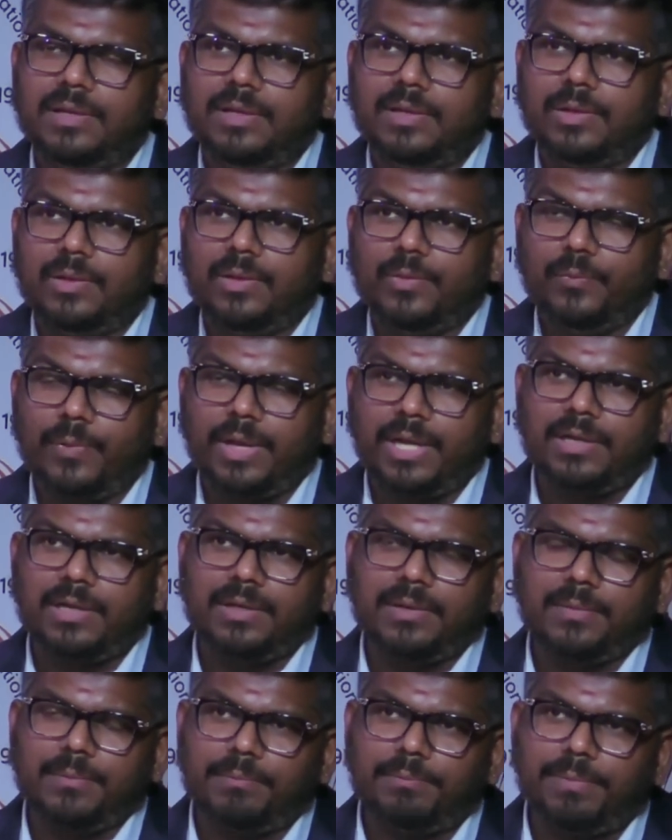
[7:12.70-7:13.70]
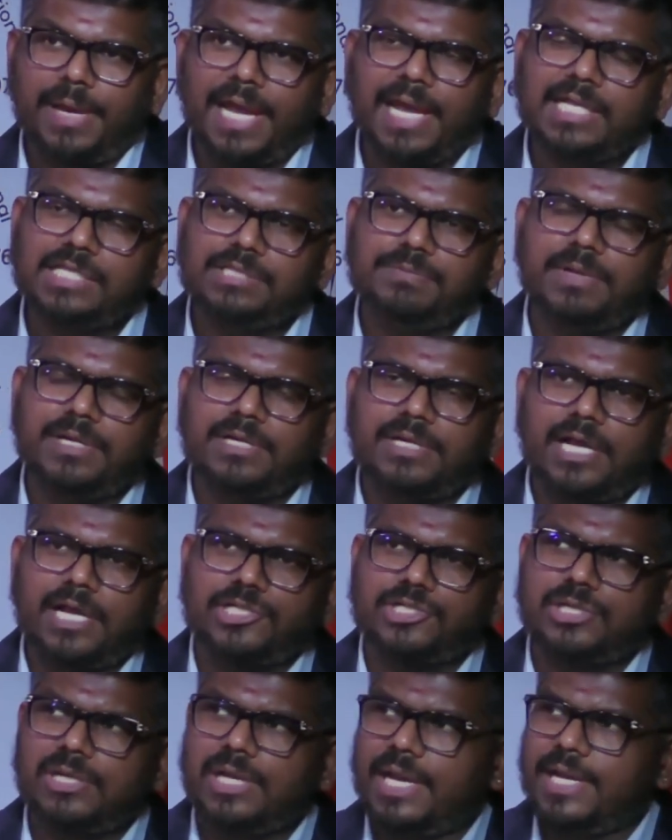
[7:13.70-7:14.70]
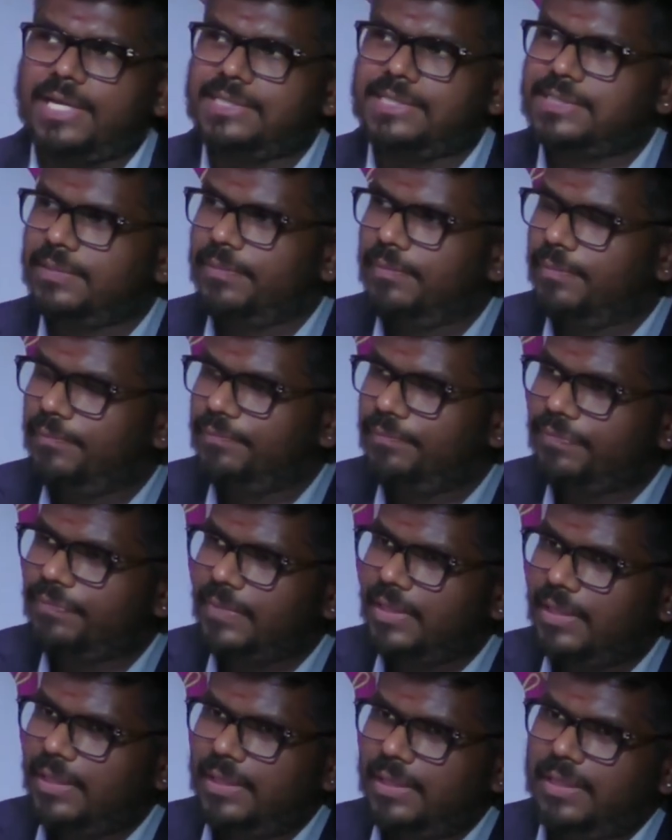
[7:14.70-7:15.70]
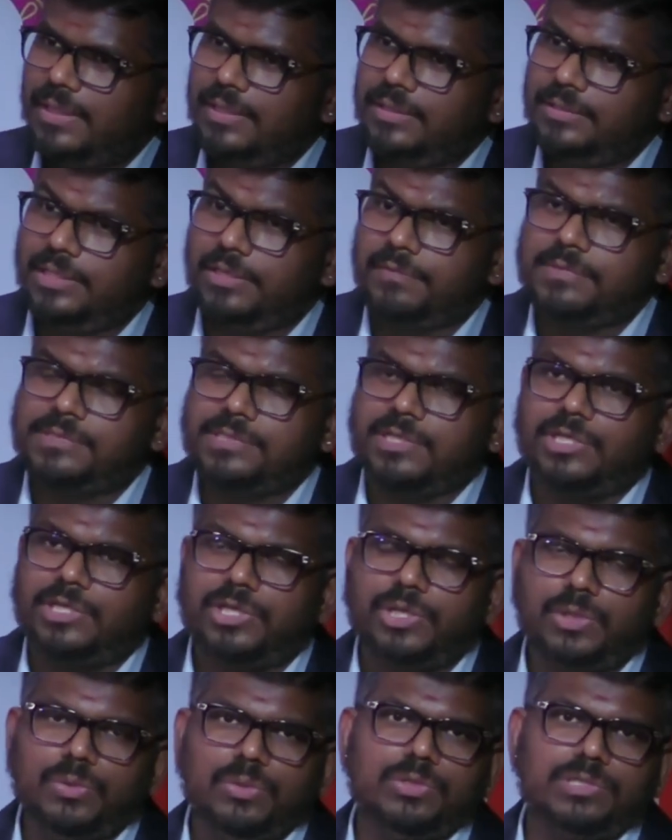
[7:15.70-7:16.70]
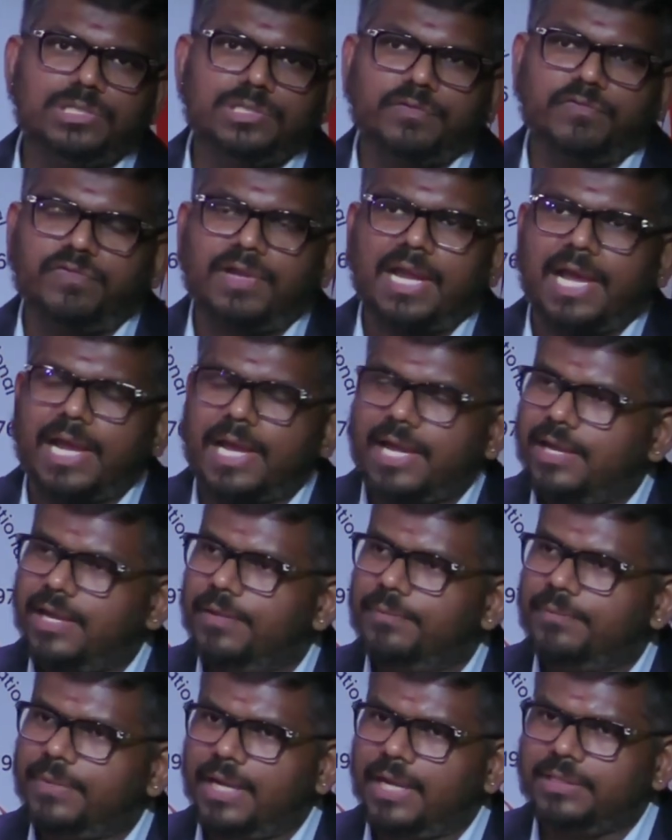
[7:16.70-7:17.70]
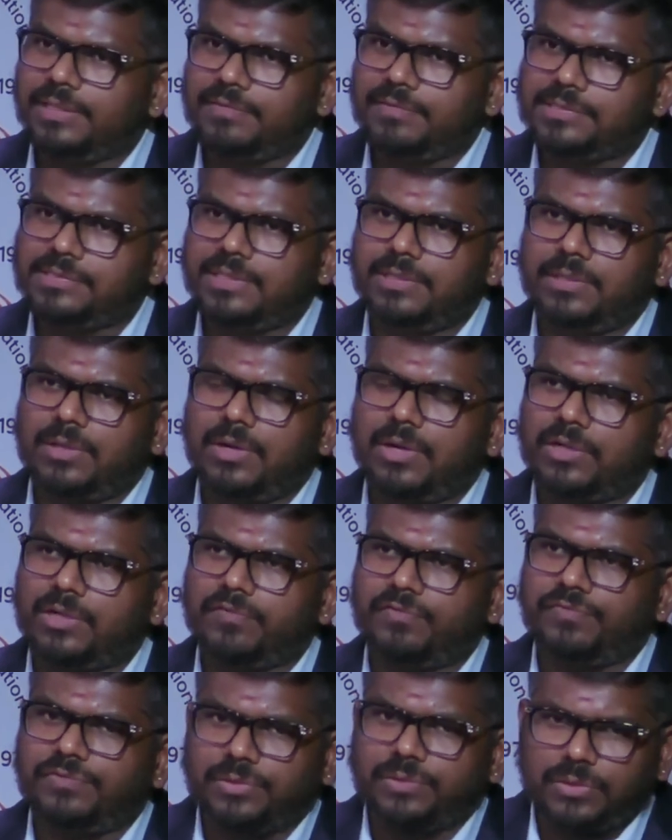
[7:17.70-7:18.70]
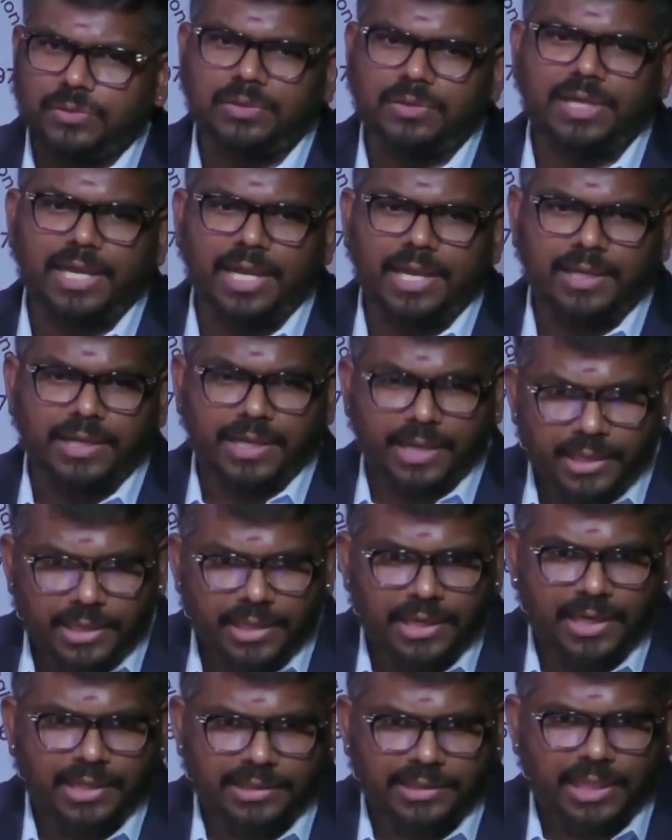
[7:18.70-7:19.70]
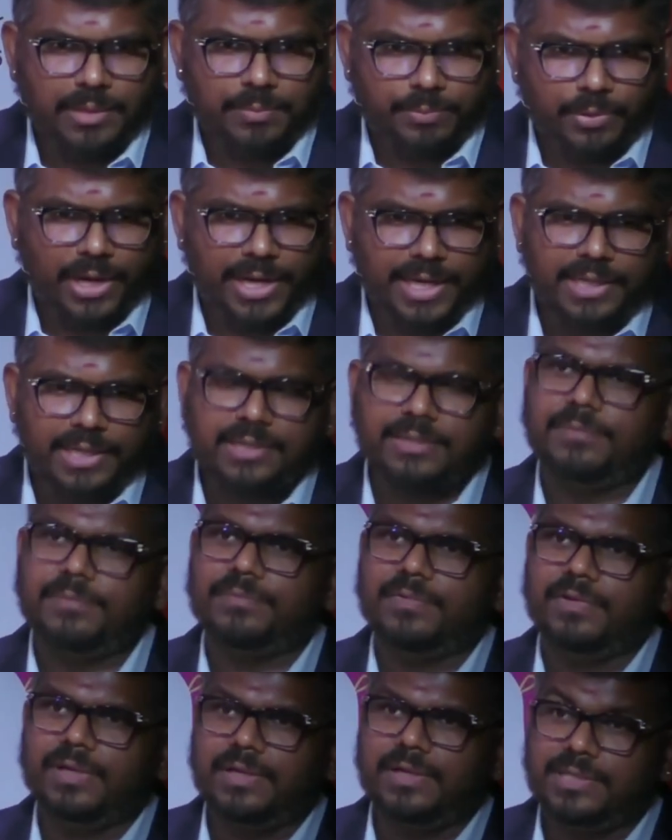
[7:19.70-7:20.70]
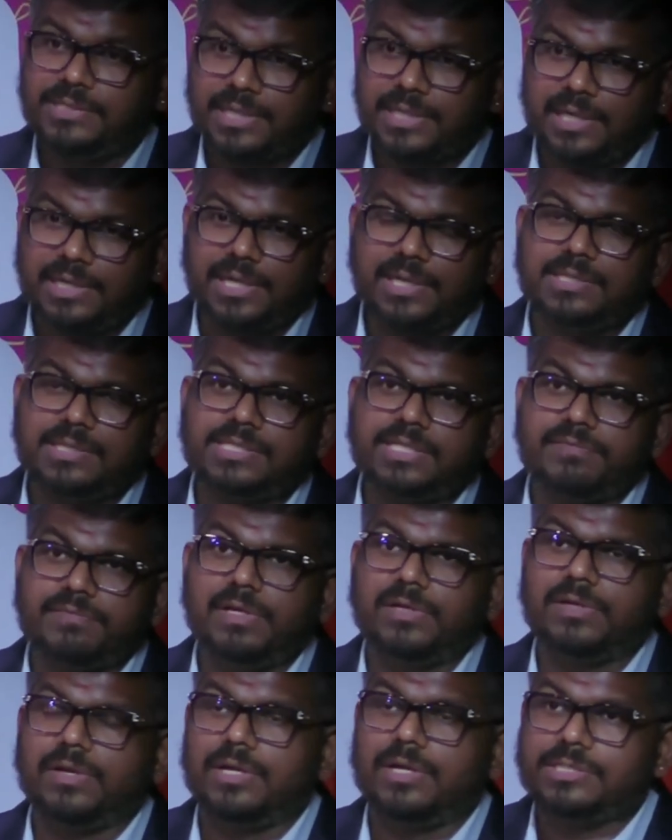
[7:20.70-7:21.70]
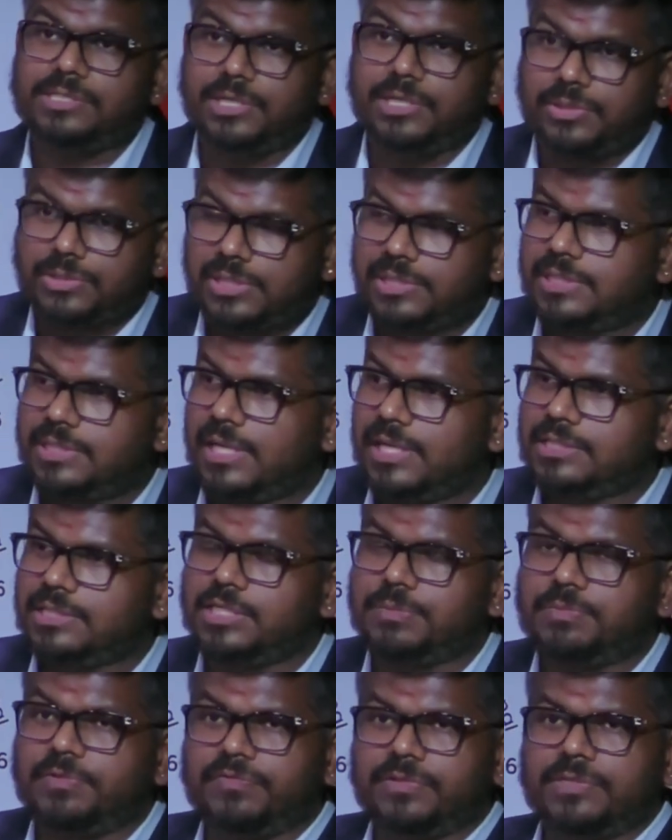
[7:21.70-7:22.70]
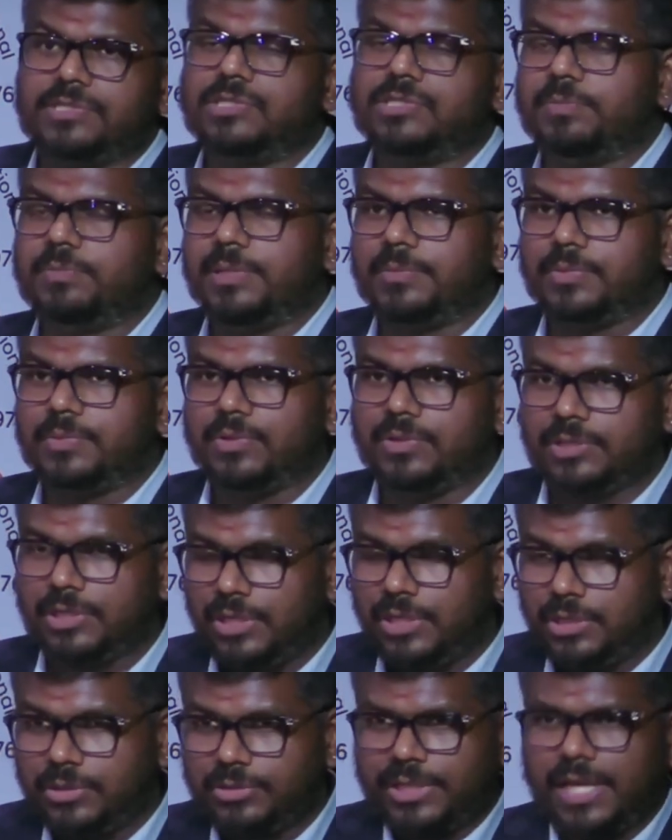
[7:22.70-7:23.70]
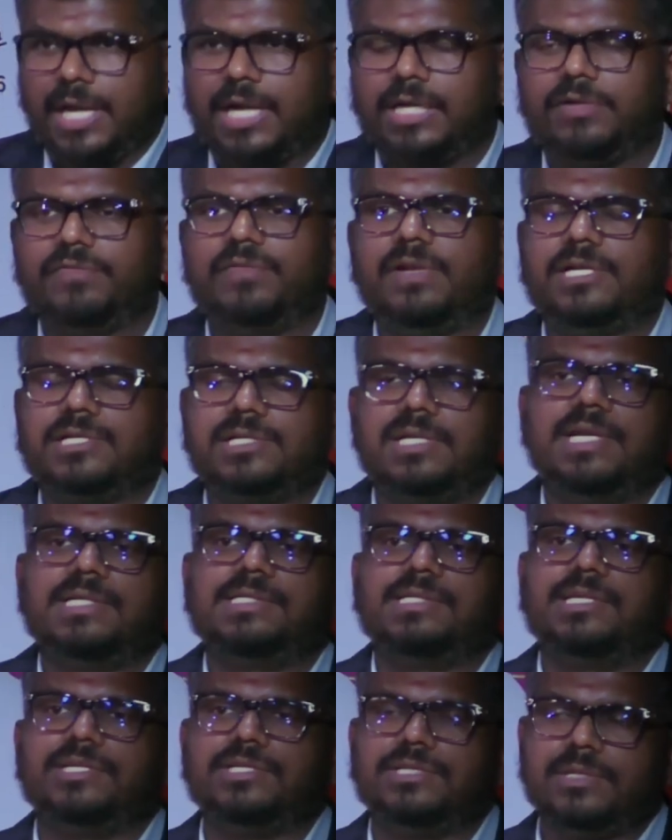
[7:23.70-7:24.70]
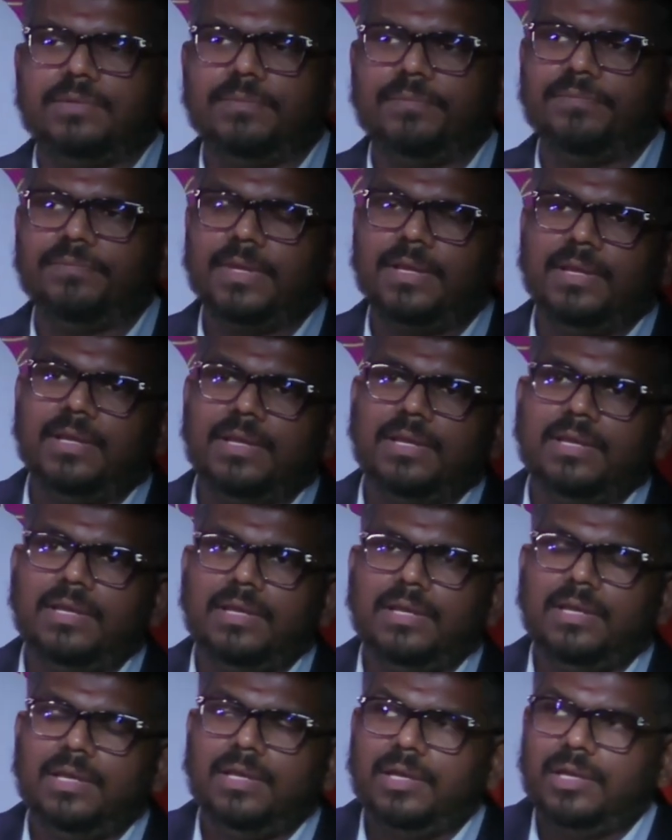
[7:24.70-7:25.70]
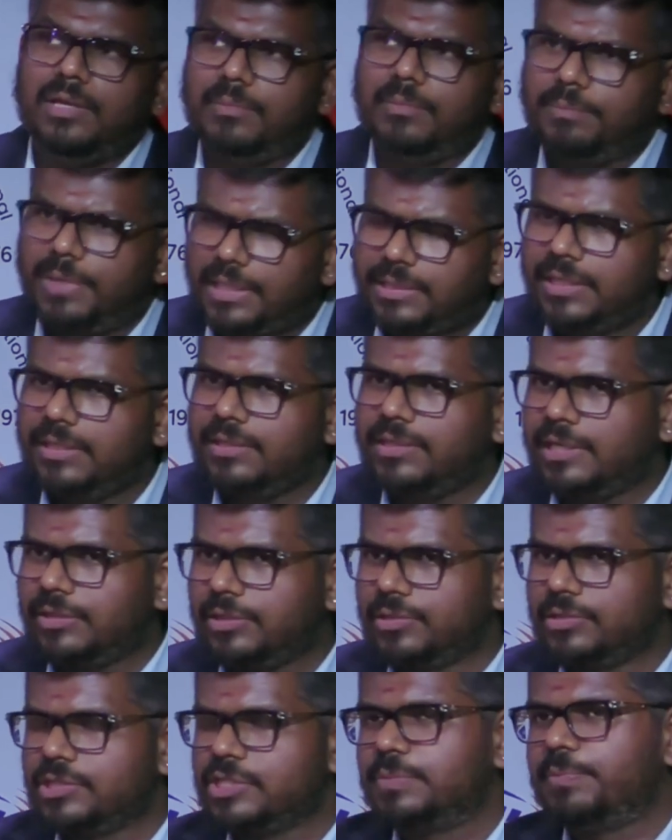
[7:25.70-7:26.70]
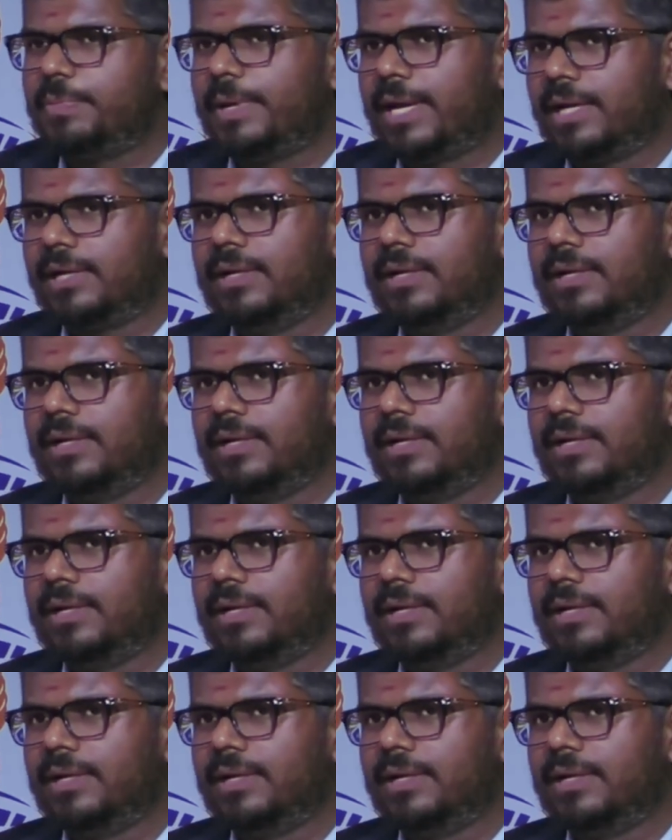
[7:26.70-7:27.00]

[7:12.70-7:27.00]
when banks were nationalized, there was a huge flack and there was a lot of furor in India at that point, resulting in several constitutional challenges before the Supreme Court to the act of nationalization. But in retrospect,